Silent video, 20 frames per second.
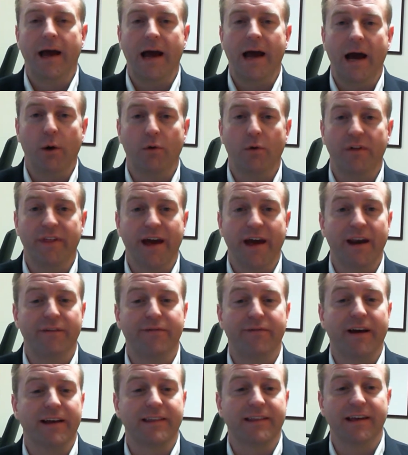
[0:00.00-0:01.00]
How will that
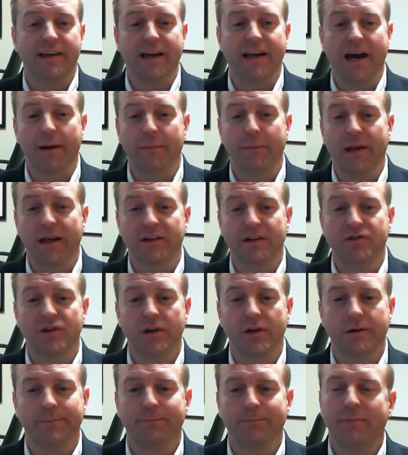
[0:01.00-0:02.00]
affect the economy next
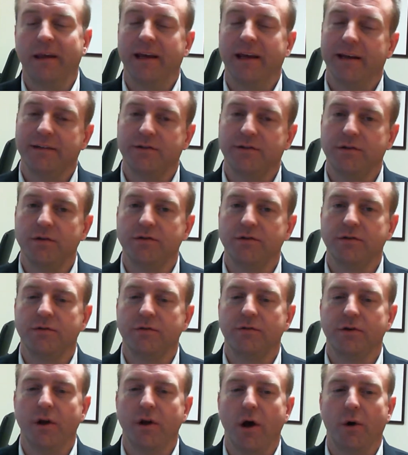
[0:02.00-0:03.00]
year? It's too
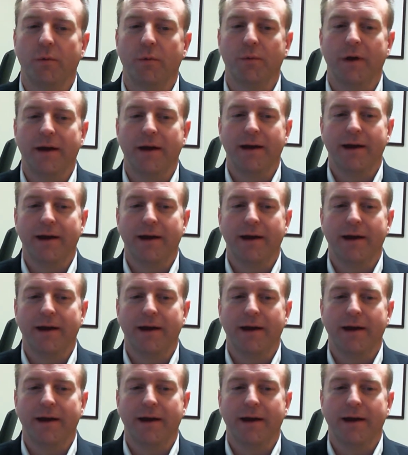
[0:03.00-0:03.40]
soon to know.